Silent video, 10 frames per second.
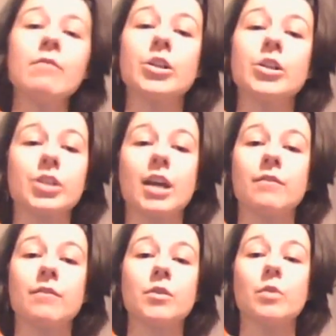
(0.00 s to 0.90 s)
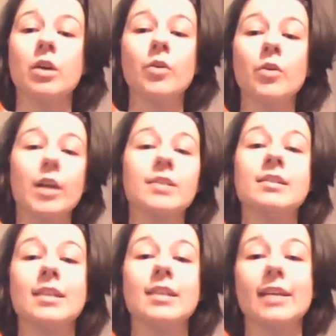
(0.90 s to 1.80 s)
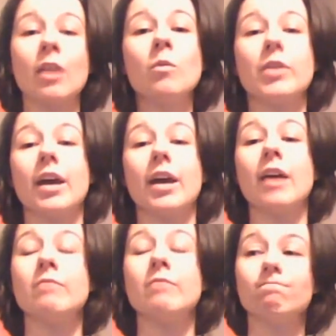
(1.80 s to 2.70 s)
Gave you acrylics and said, get on with it. And